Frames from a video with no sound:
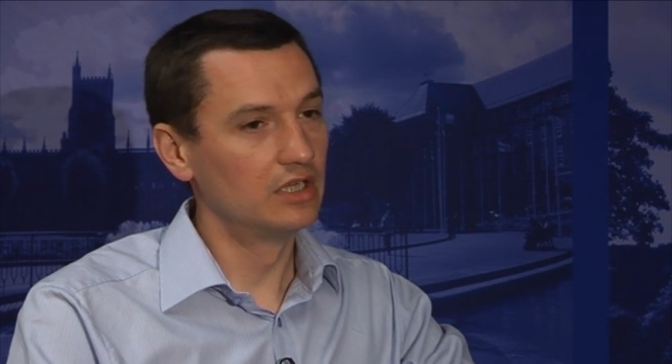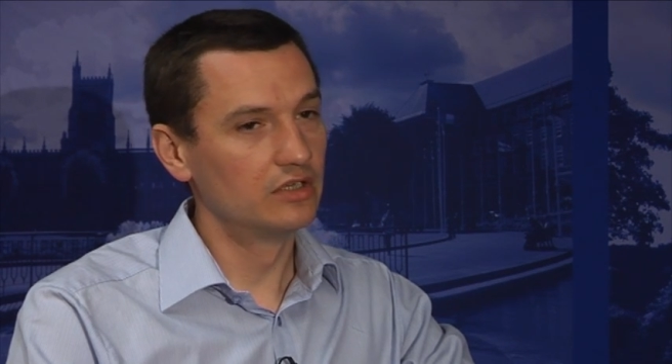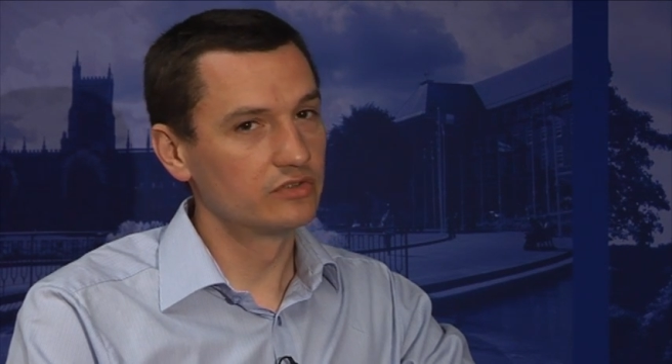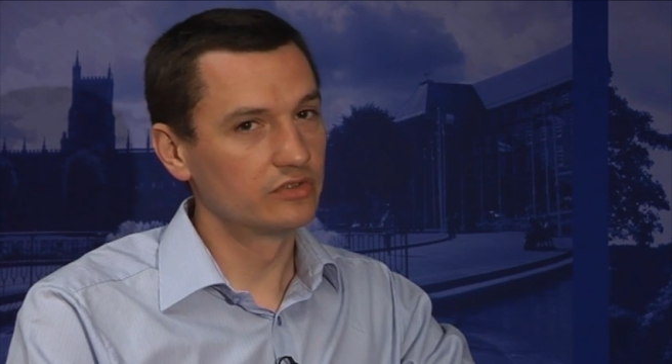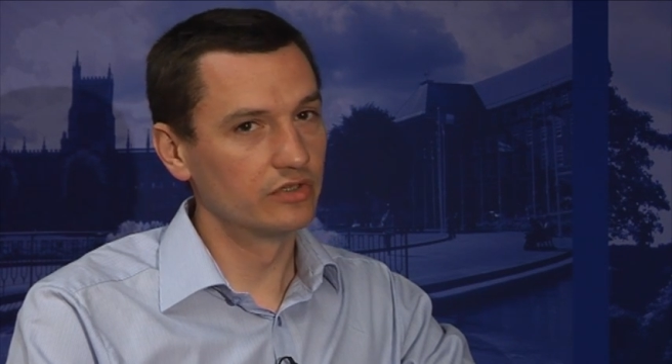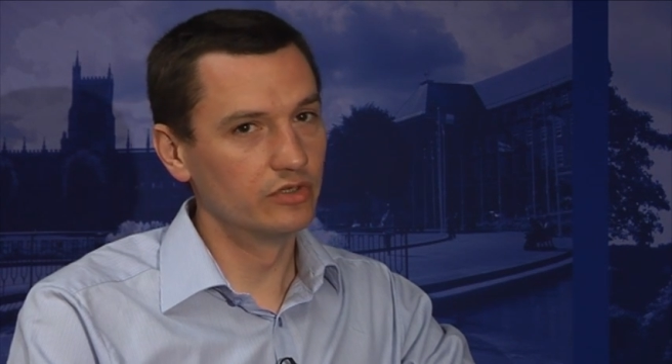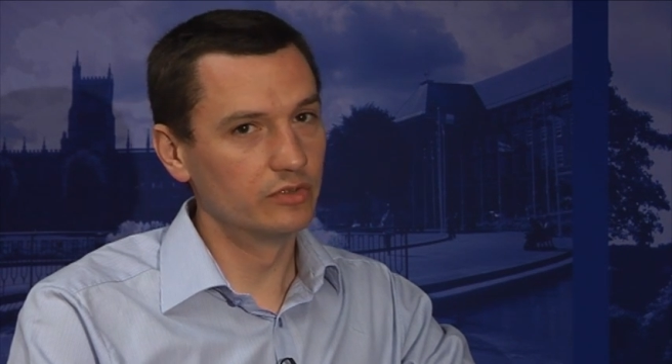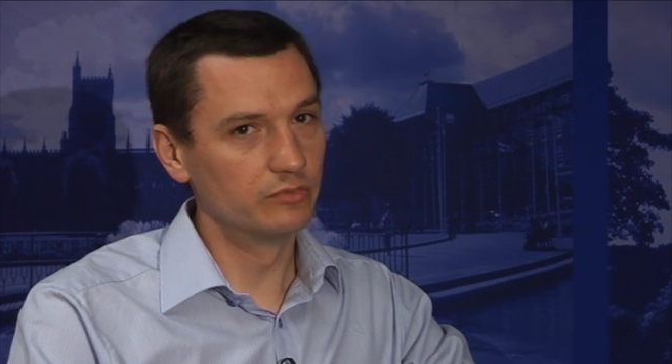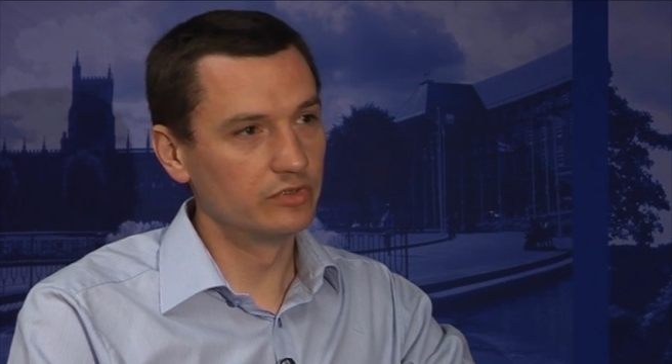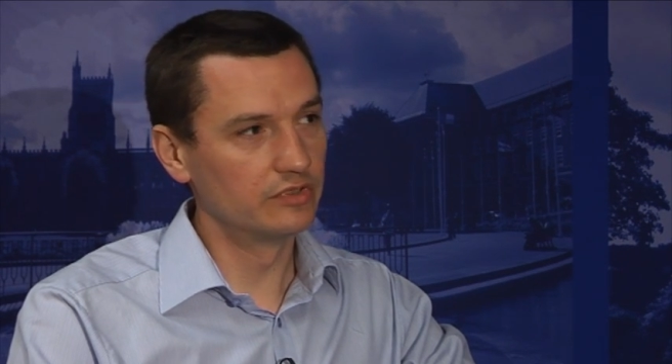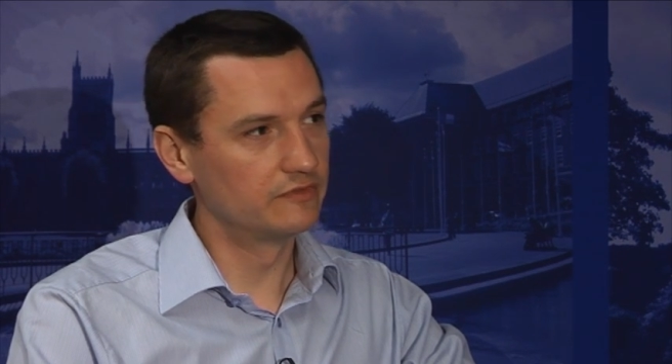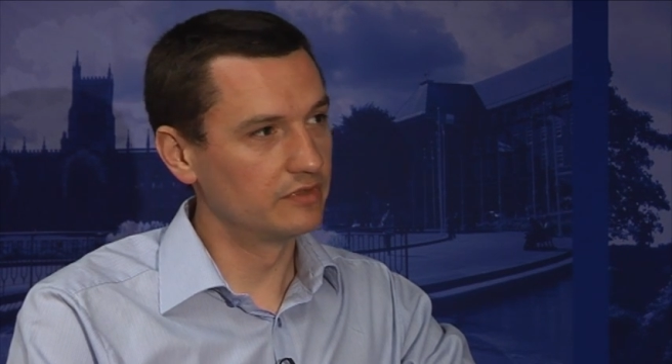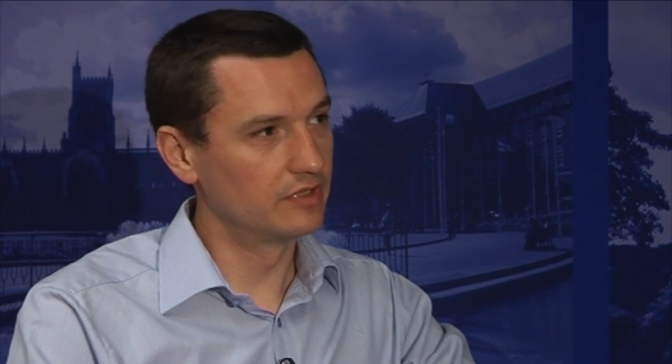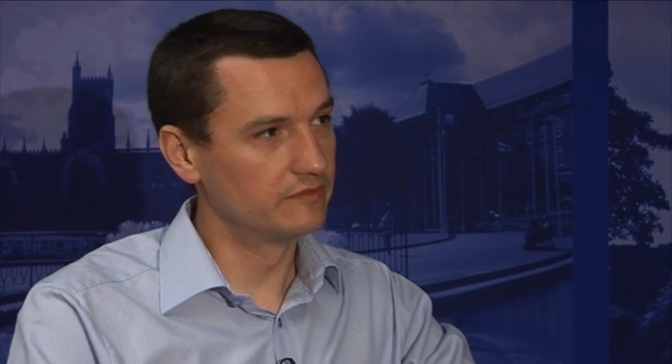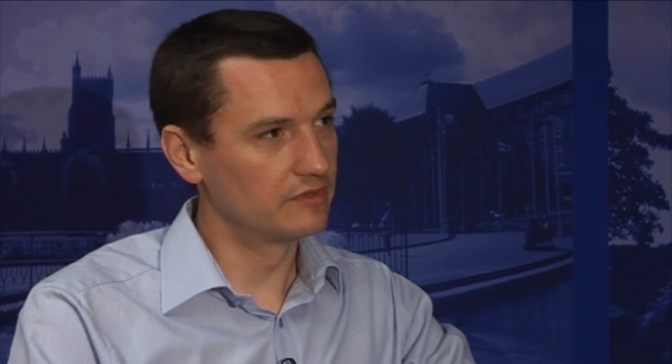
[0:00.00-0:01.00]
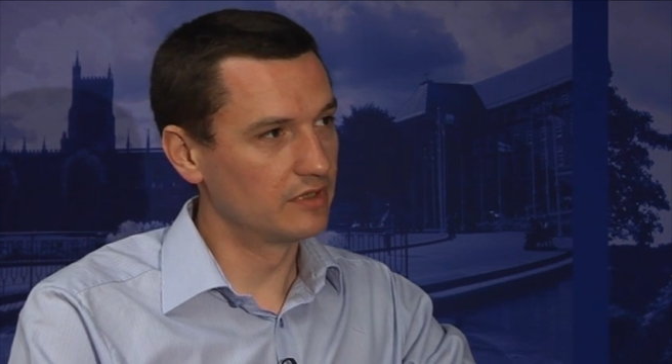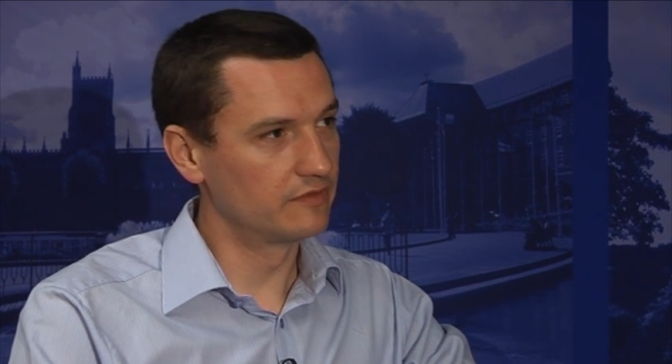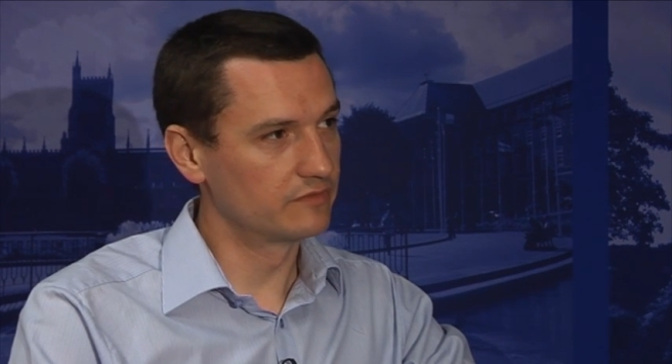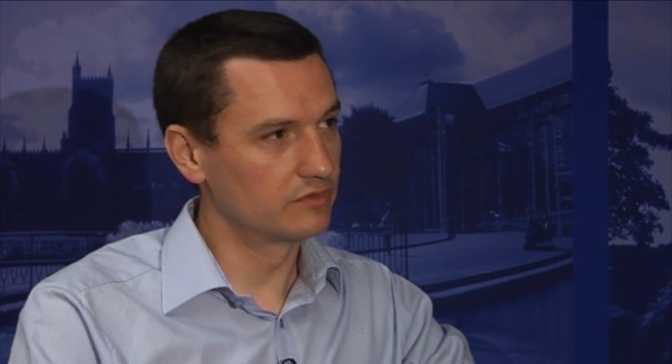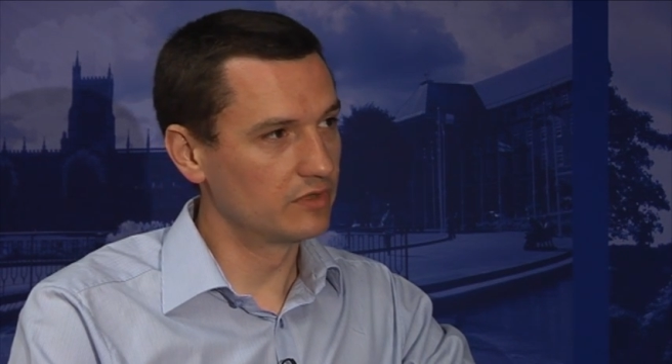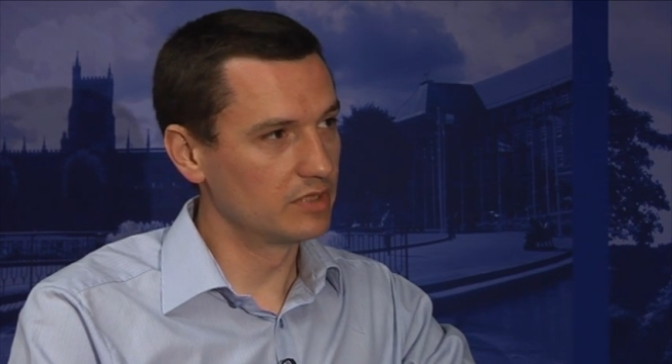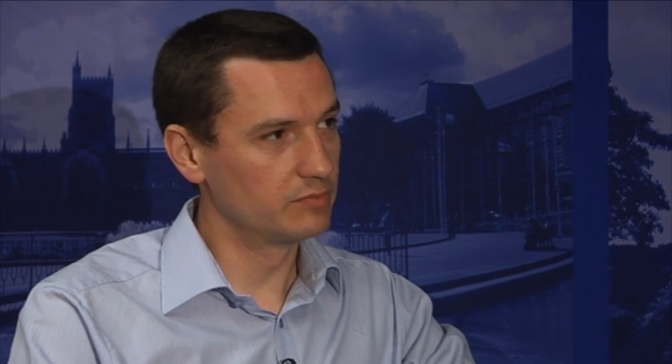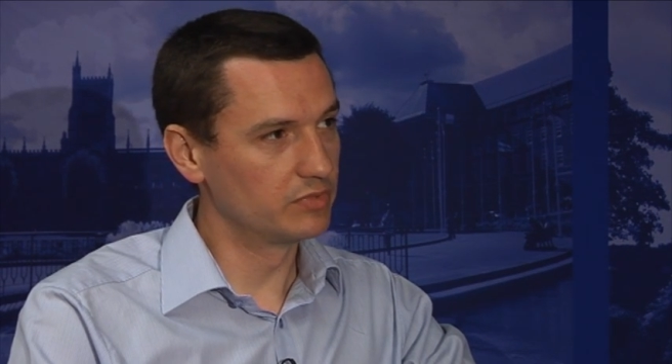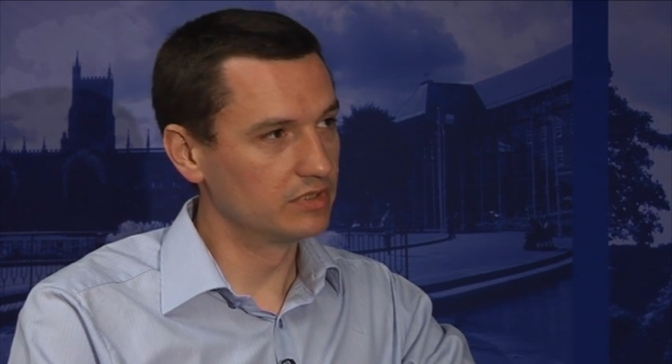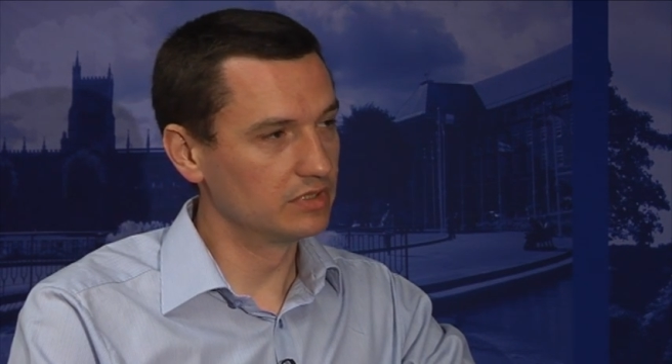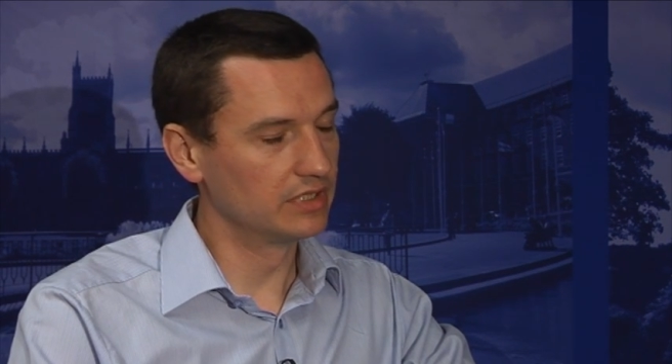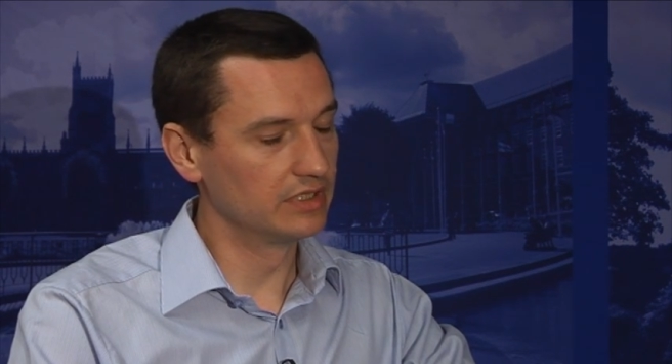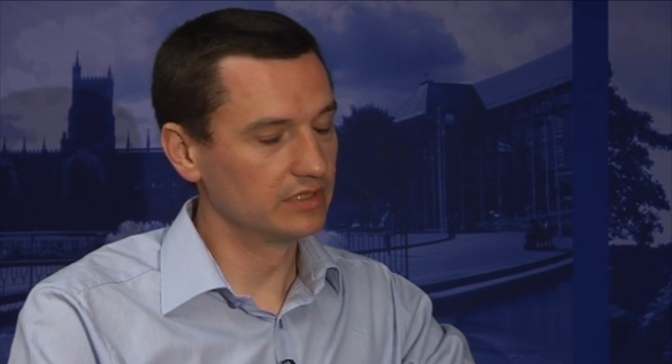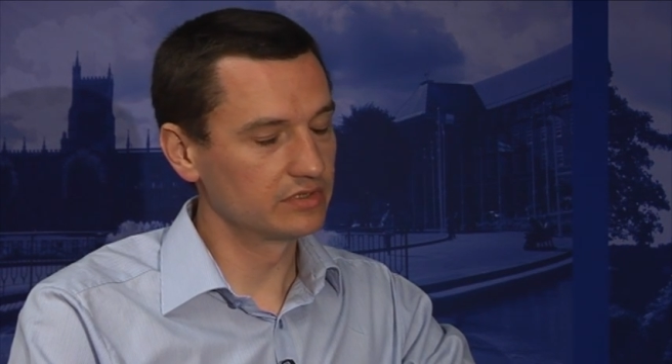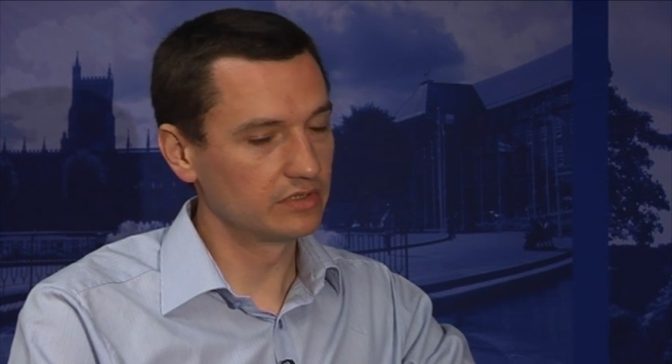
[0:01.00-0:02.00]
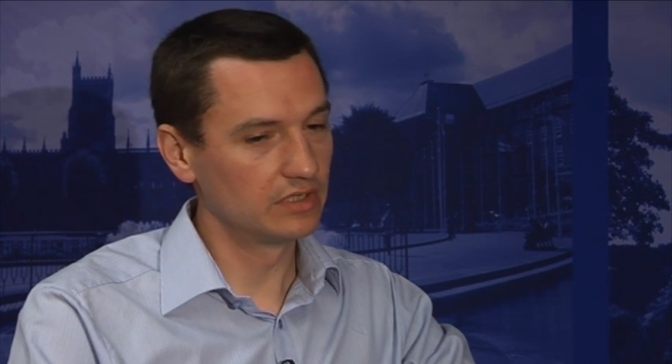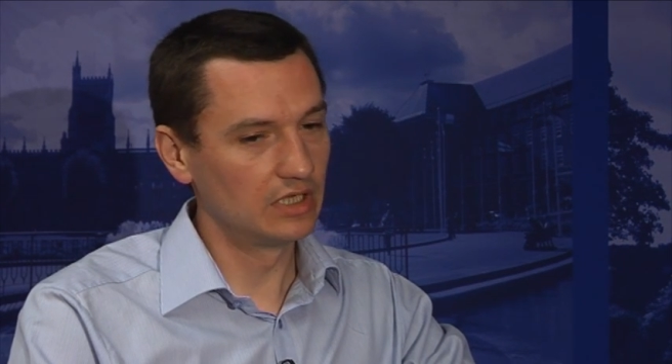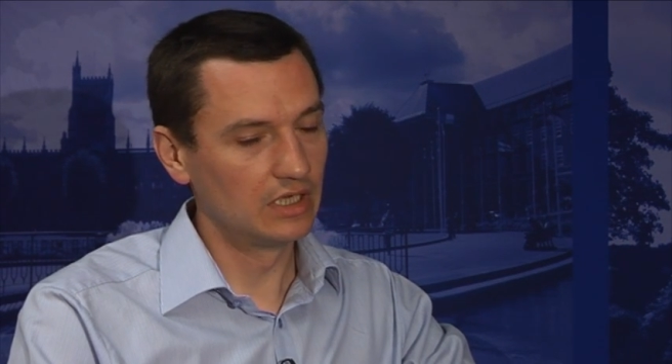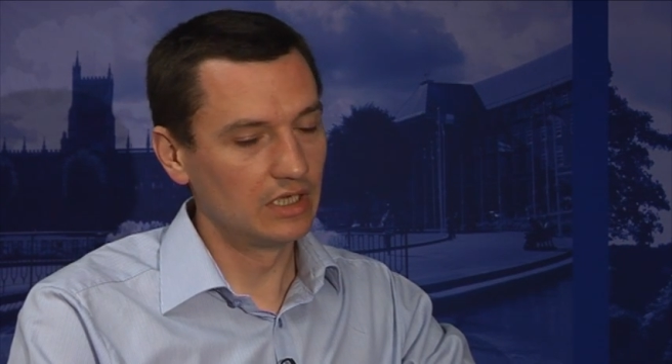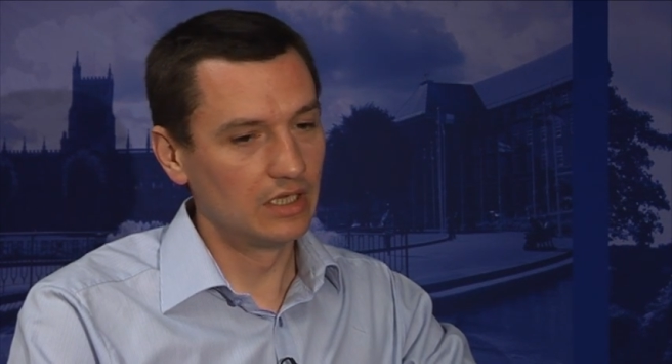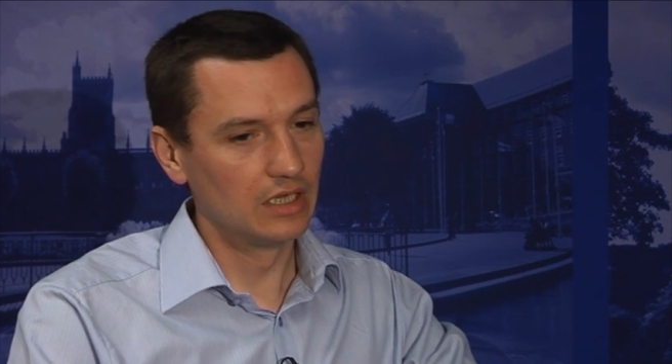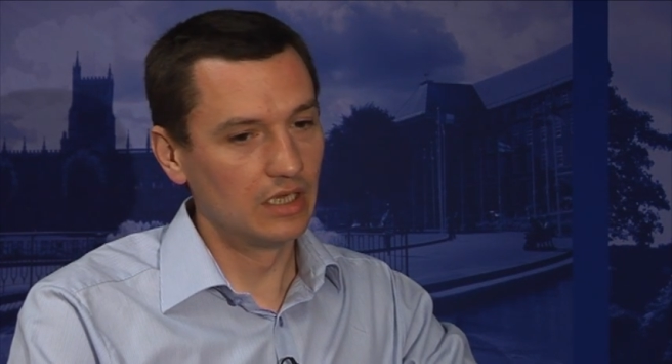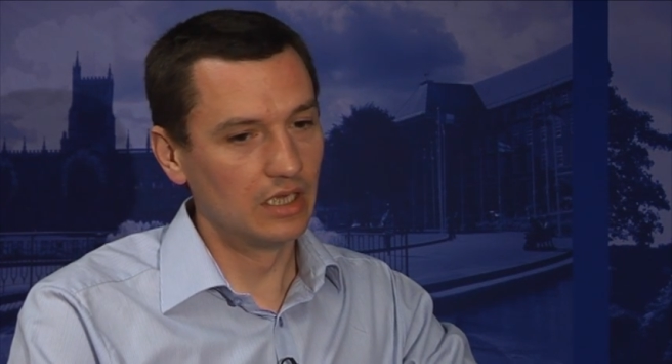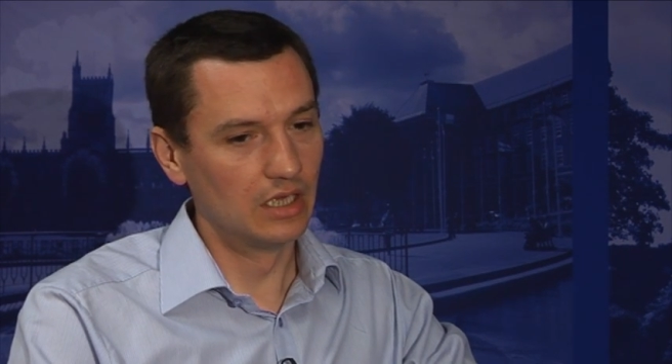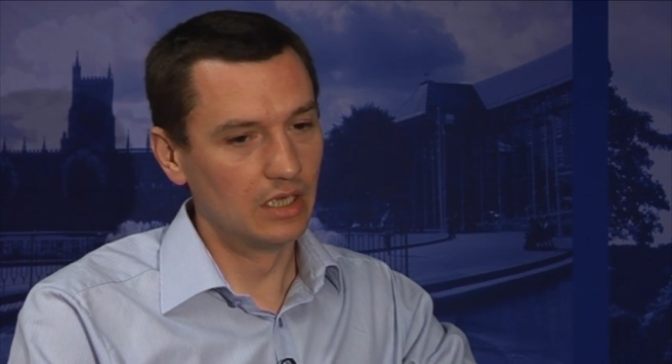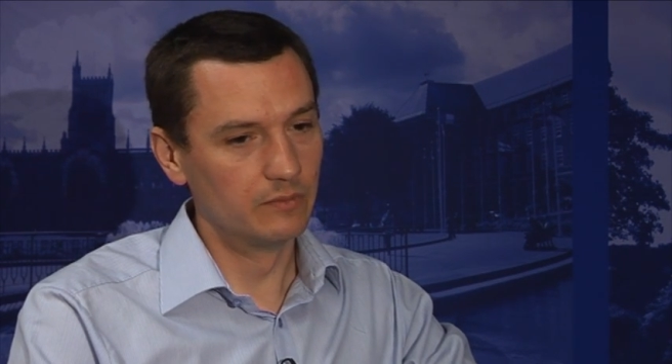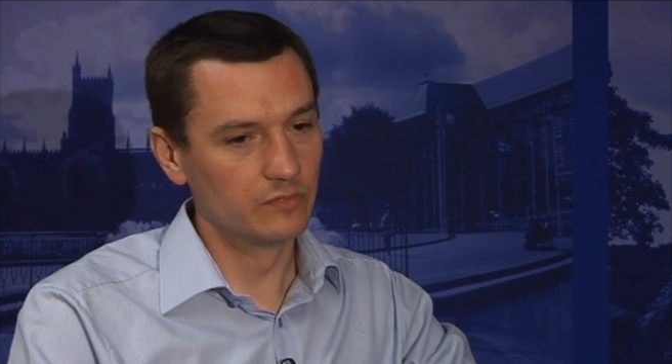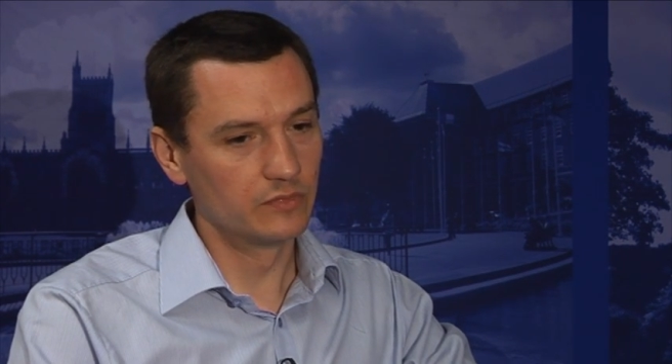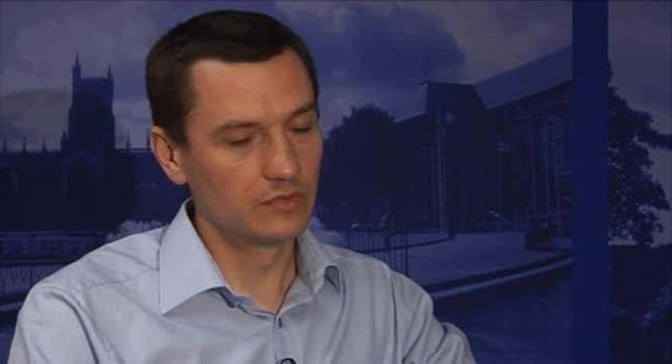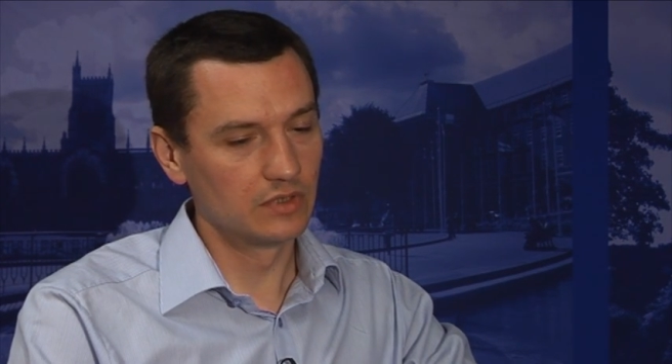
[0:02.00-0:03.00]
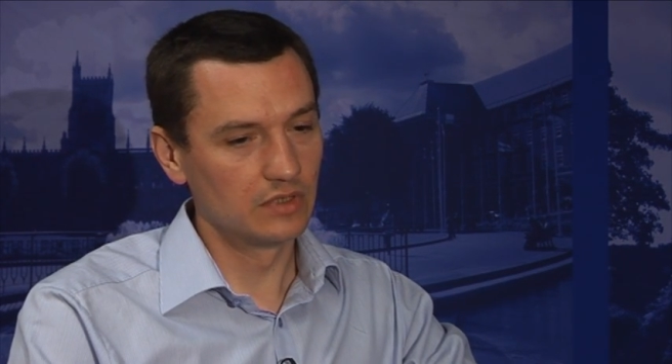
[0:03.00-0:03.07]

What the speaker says: So a number of great buildings and